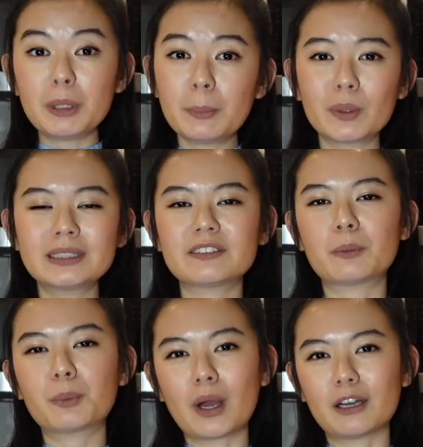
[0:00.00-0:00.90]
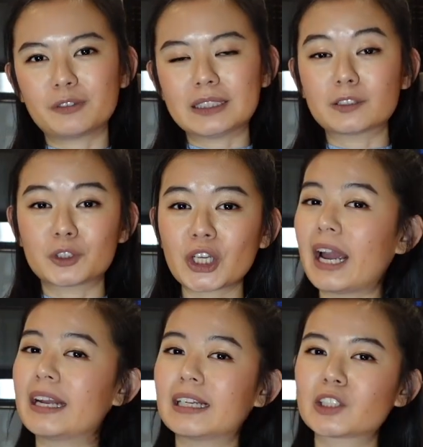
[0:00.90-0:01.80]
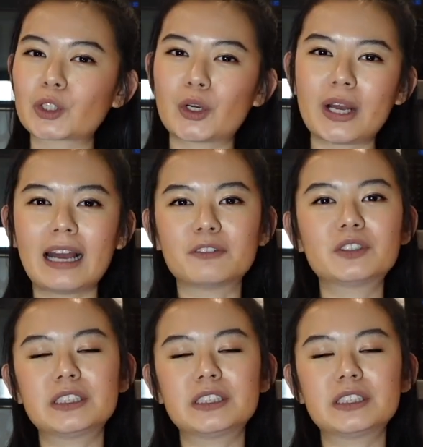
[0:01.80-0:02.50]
people in different provinces of China started to have